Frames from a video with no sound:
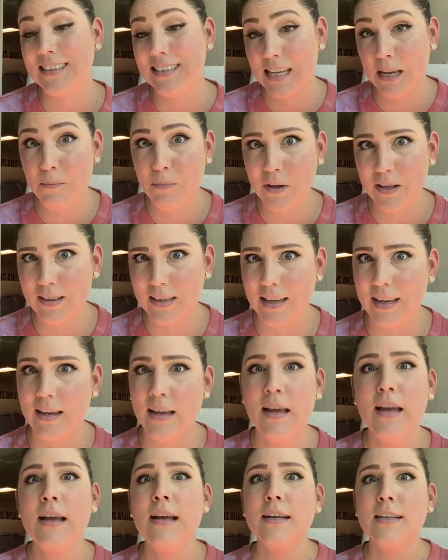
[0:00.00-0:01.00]

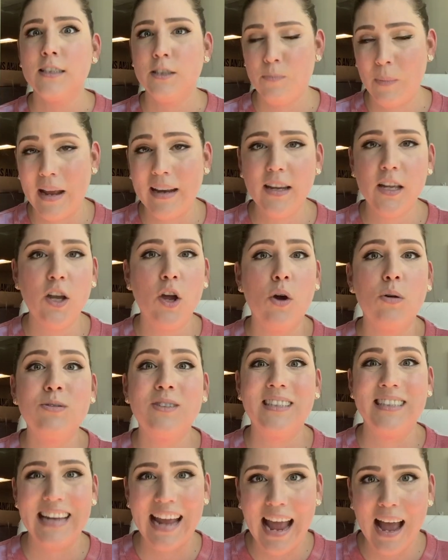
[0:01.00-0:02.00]
Typically, spending
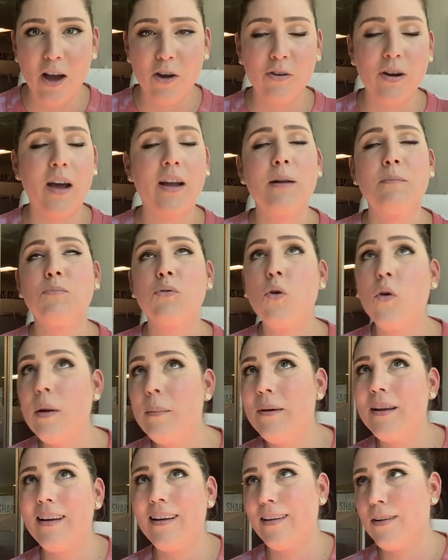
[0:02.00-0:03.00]
goes down,
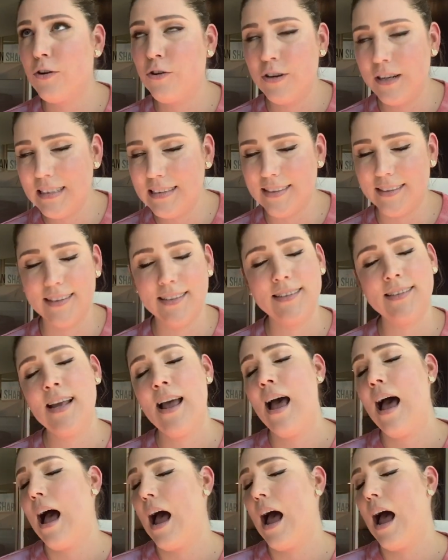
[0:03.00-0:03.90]
unemployment increases.